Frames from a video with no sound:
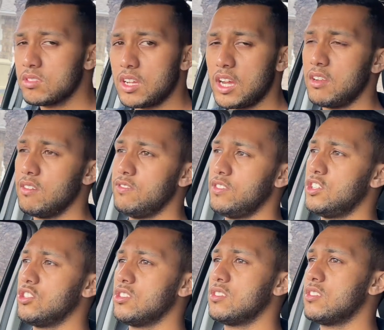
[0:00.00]
kind of
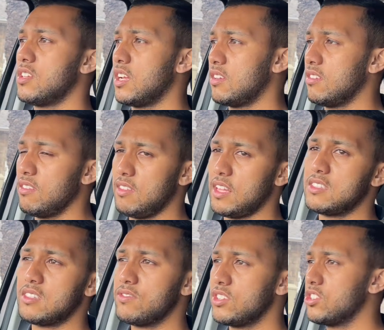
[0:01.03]
features, like,
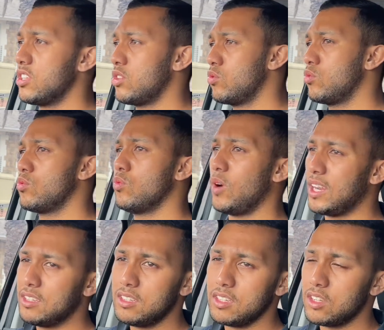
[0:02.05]
that's a feature that you
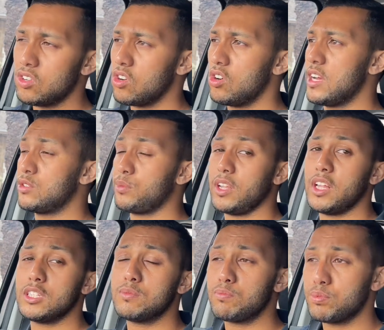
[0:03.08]
want in a car, as well
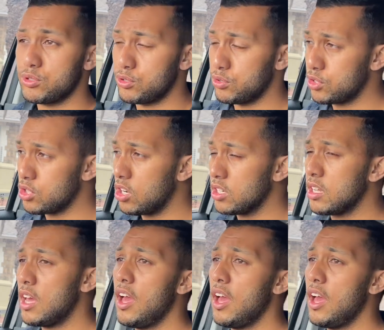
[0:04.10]
as push to start.